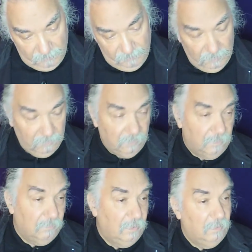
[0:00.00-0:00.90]
field
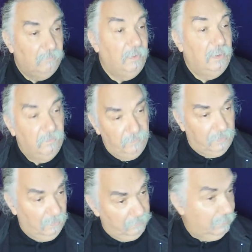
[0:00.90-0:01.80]
and of native
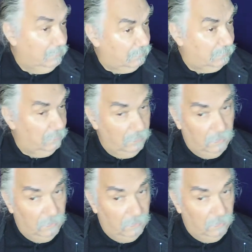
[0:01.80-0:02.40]
intelligence,